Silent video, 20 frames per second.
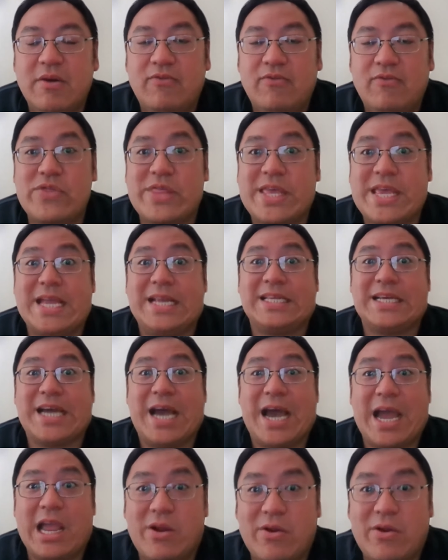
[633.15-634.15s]
for the
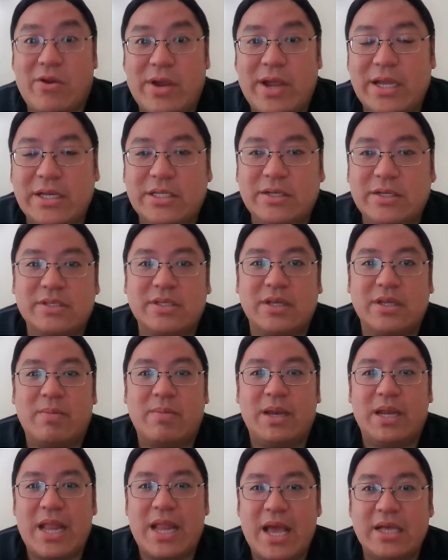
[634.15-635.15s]
entire anterior
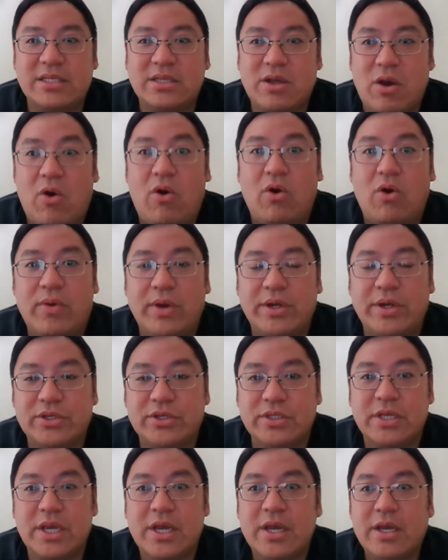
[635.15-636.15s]
segment and ask all
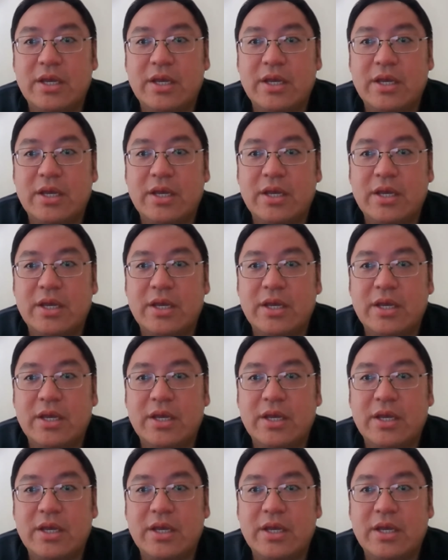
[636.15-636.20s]
questions